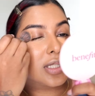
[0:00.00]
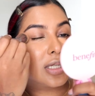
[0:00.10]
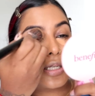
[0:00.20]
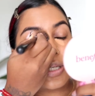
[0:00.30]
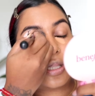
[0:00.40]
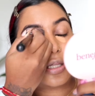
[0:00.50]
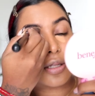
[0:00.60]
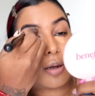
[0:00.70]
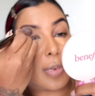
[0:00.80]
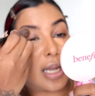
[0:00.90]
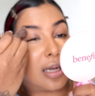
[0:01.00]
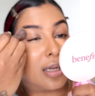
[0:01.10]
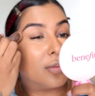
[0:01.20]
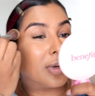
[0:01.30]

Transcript: just going to take this on my lid,